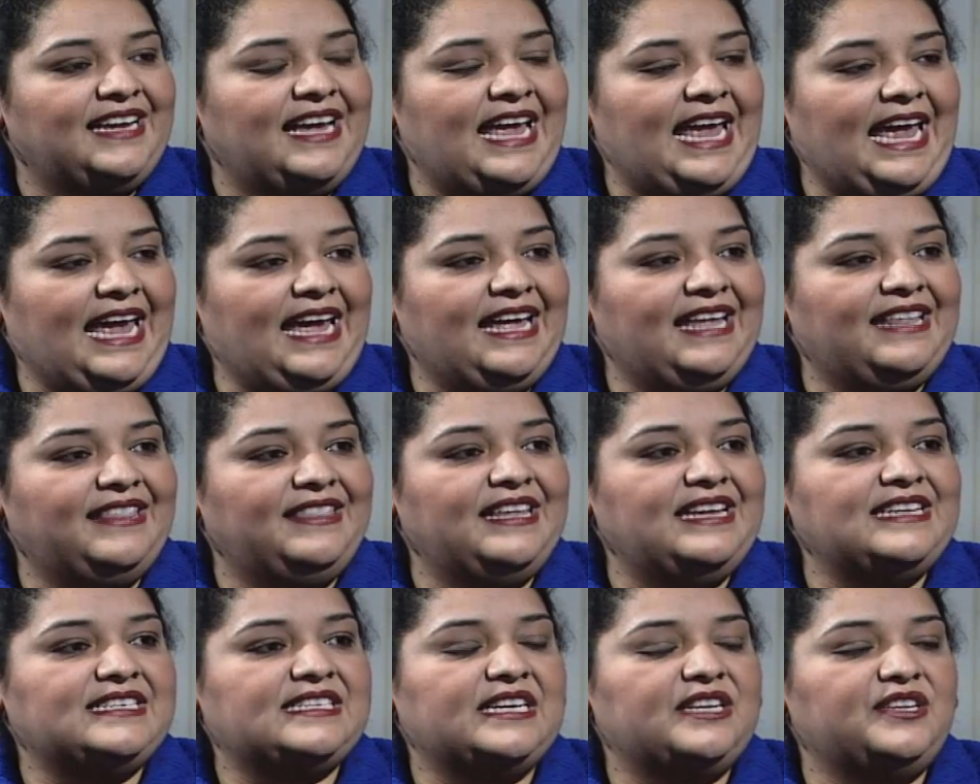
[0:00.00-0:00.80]
And
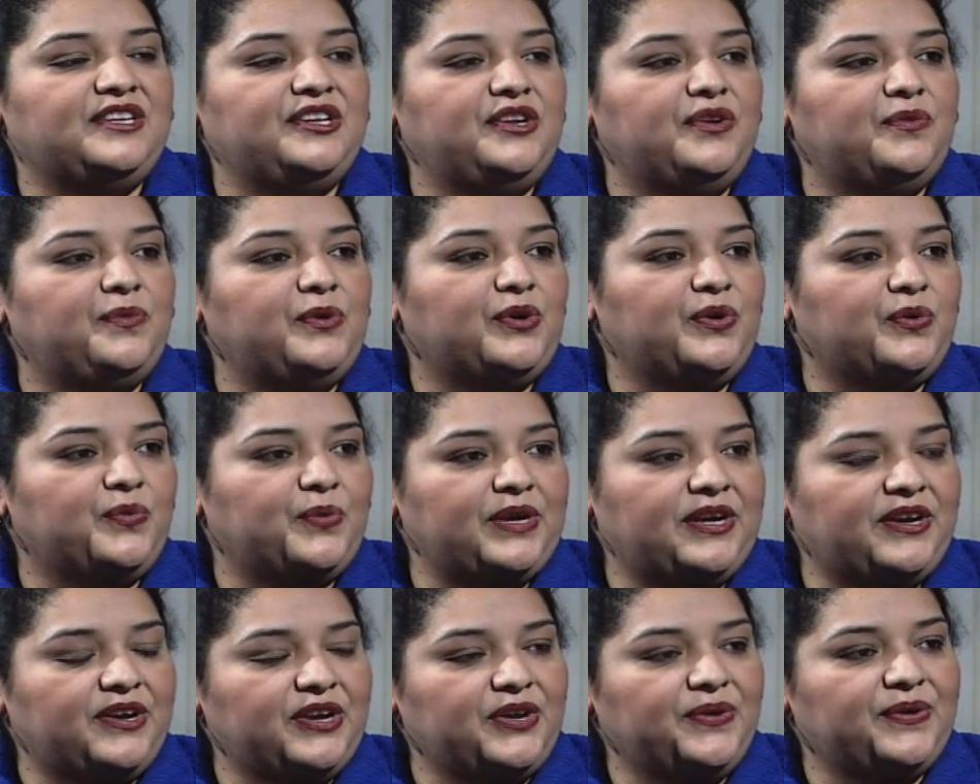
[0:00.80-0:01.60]
they said, you know, we're
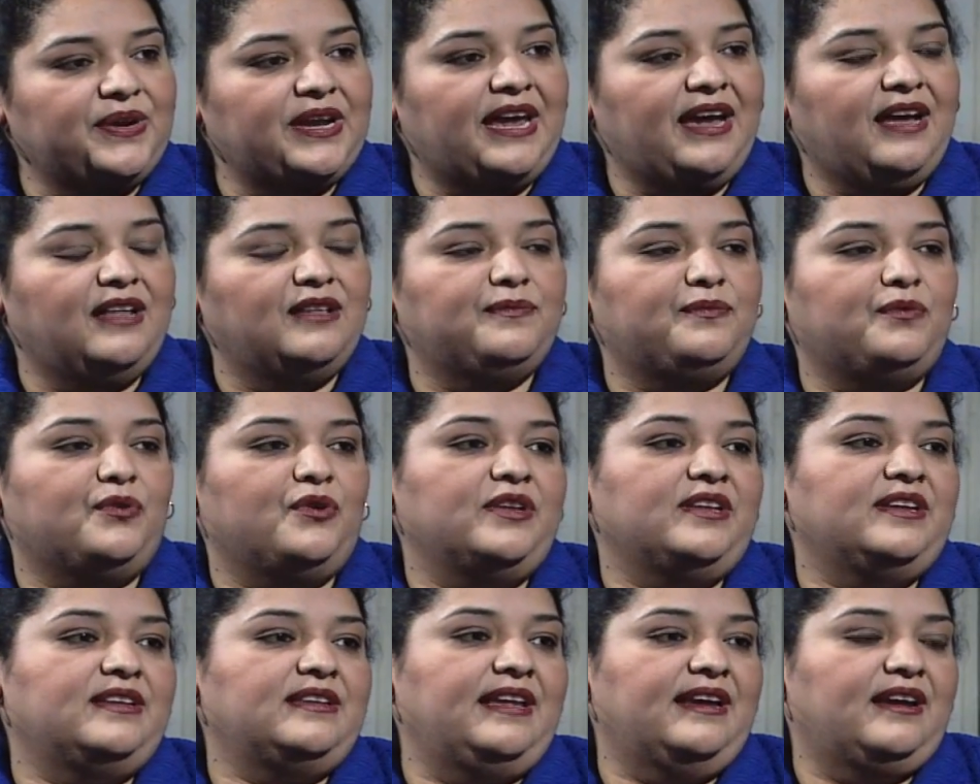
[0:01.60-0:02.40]
aware you're in
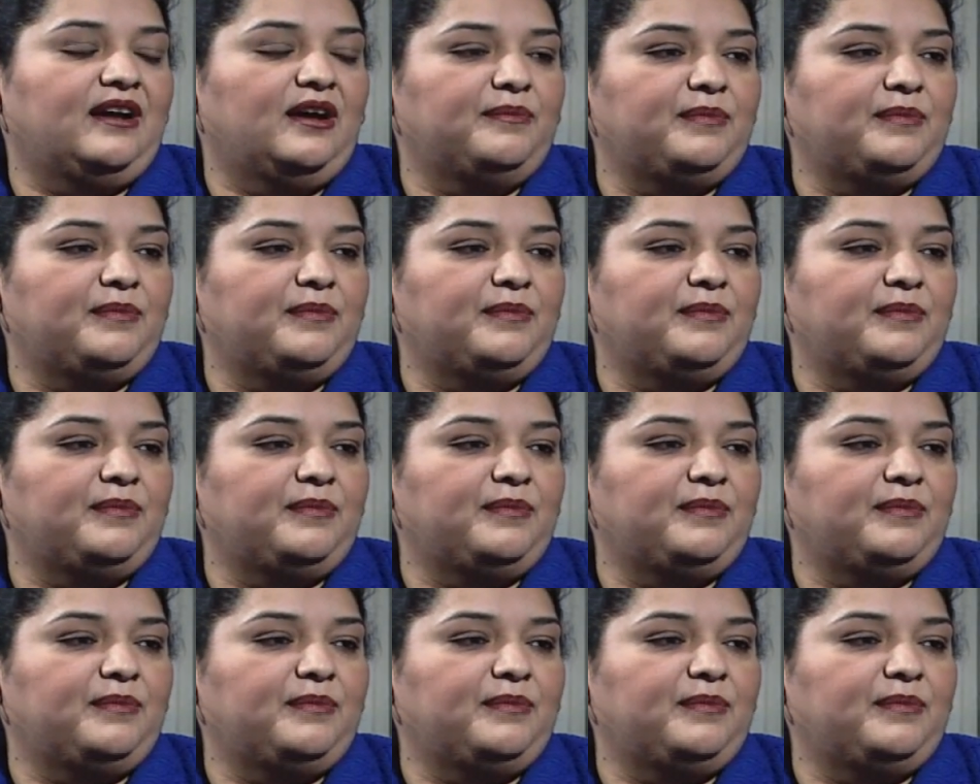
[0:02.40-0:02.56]
California now,